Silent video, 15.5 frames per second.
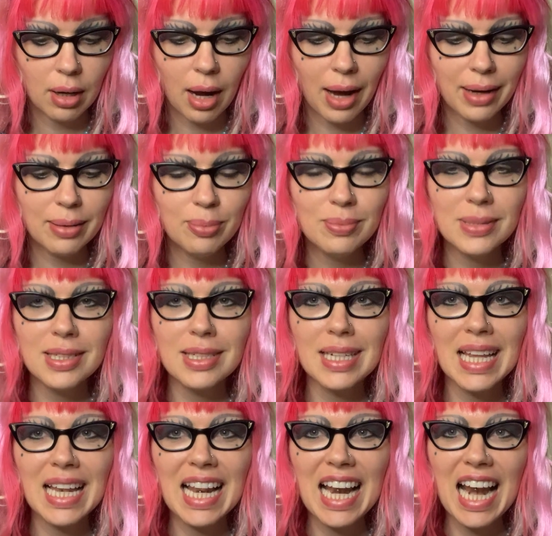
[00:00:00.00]
I am
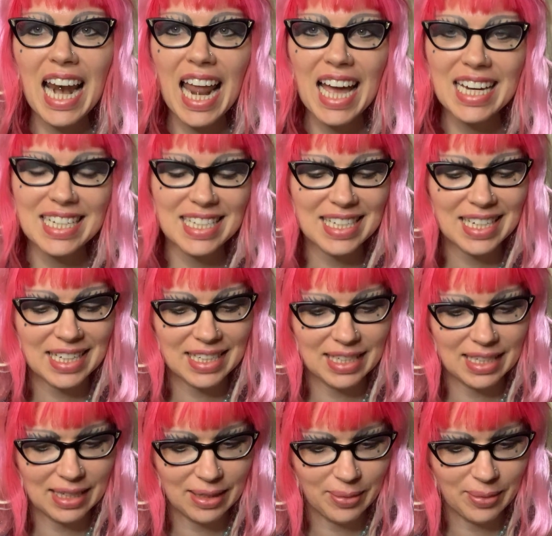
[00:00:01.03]
delighted."